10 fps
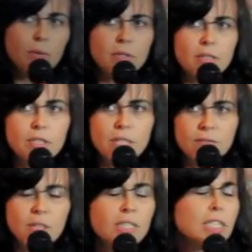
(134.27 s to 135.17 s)
with a
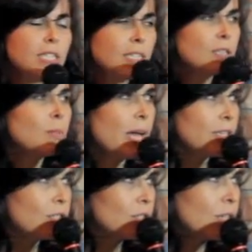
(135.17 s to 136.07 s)
very senior
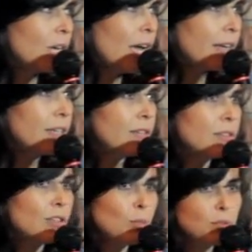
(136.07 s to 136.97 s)
manager at a
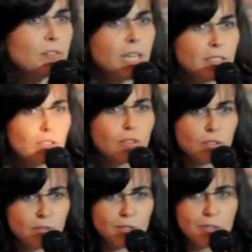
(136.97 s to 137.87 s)
global financial
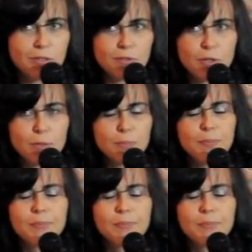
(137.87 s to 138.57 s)
services firm,